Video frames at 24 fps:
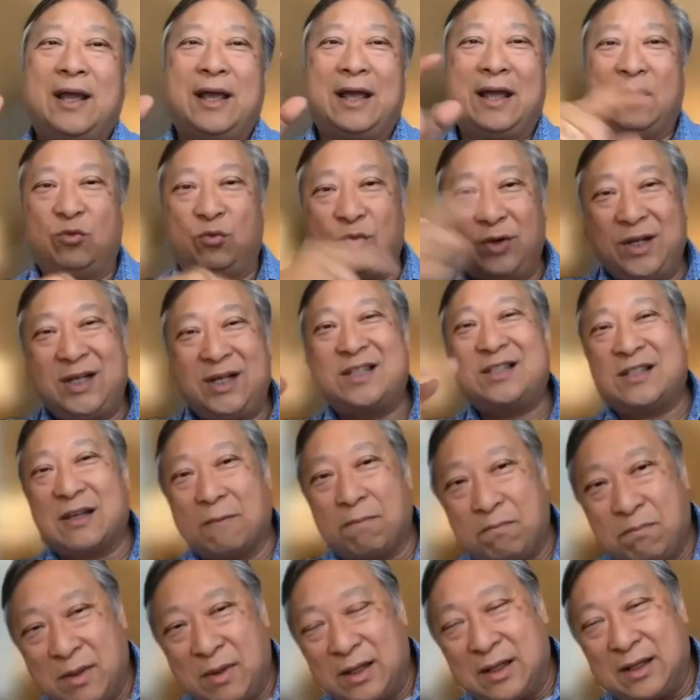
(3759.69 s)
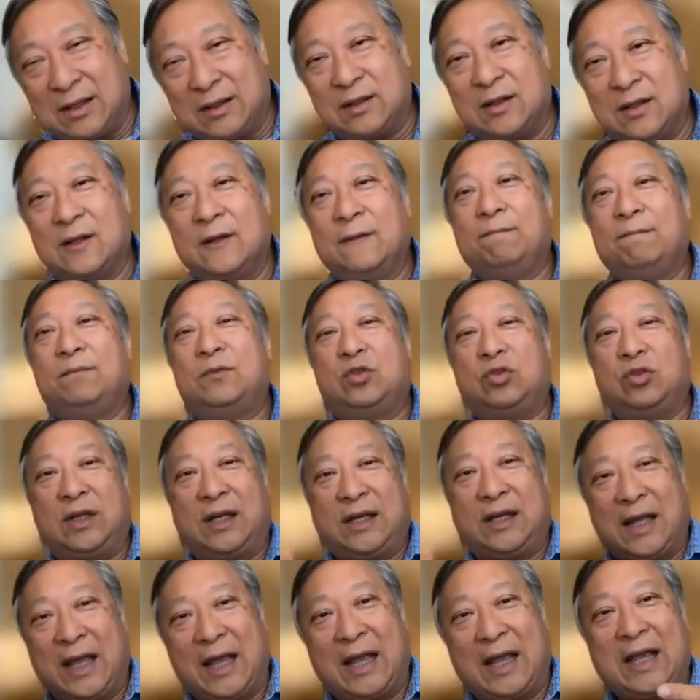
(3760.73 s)
and resubmit it to
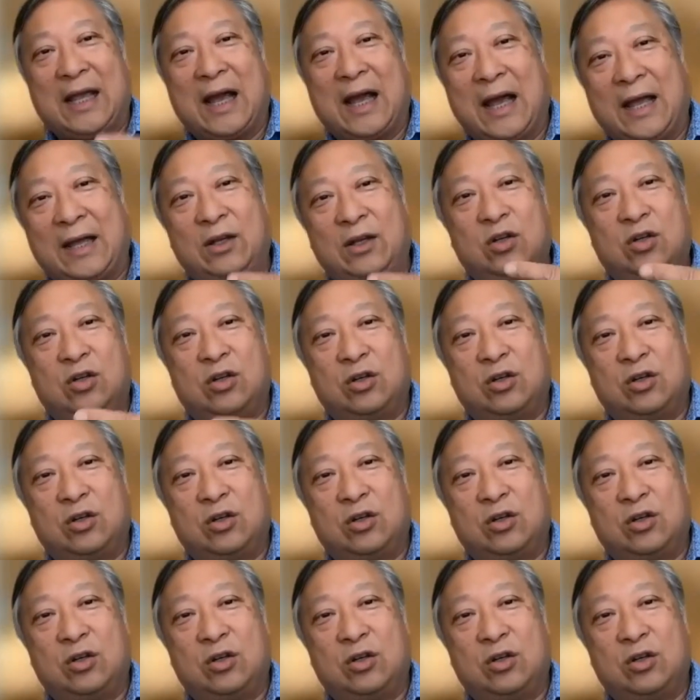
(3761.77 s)
the AI